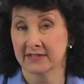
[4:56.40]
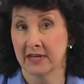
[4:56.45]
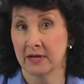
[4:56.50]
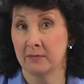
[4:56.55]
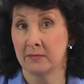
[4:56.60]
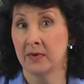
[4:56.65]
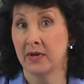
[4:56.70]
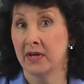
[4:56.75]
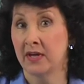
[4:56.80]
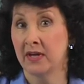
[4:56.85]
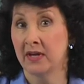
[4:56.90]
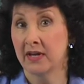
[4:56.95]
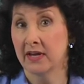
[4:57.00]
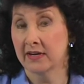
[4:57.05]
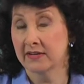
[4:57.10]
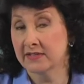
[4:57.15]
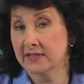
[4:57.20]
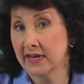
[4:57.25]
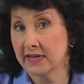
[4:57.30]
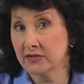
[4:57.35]
same
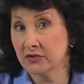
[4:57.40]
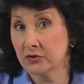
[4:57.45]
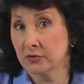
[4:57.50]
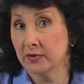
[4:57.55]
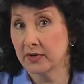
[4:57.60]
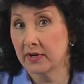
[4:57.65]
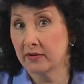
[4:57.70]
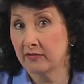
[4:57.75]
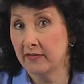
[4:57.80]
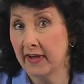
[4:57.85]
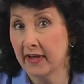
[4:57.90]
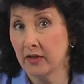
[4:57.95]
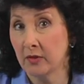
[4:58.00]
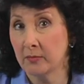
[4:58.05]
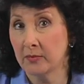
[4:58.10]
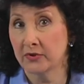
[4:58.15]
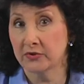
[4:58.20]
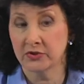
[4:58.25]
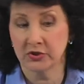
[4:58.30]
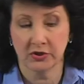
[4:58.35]
accessory
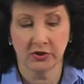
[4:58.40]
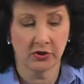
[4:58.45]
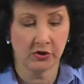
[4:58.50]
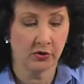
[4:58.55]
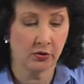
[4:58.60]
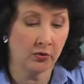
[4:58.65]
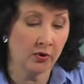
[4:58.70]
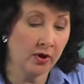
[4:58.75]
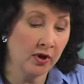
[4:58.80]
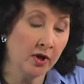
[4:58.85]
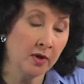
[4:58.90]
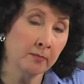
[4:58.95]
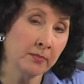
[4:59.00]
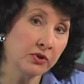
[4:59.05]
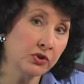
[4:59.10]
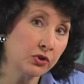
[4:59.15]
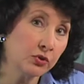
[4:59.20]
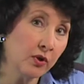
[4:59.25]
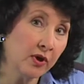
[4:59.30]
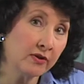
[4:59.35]
available to you,
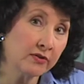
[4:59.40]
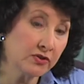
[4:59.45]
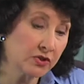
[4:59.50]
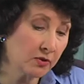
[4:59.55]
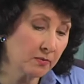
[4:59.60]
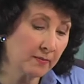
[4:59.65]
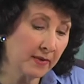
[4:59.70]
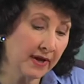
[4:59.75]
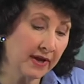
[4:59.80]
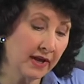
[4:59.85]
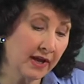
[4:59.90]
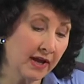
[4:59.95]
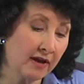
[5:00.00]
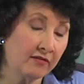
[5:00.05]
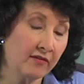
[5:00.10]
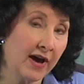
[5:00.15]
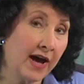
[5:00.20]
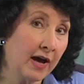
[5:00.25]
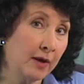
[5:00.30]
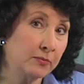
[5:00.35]
but you also might
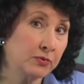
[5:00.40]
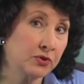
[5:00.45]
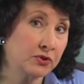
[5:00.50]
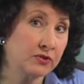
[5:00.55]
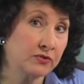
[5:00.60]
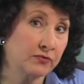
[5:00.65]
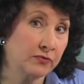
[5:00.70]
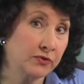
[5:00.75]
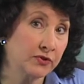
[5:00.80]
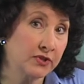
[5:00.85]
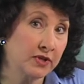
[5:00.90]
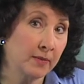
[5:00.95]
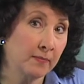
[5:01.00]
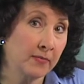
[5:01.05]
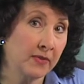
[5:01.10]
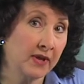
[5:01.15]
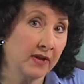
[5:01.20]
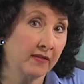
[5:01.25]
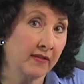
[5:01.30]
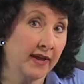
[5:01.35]
have options for
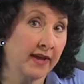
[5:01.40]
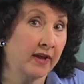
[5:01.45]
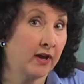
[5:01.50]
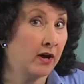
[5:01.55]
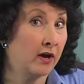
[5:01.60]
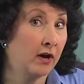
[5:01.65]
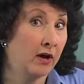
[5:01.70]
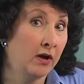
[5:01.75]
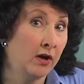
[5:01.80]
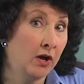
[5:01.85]
something like a,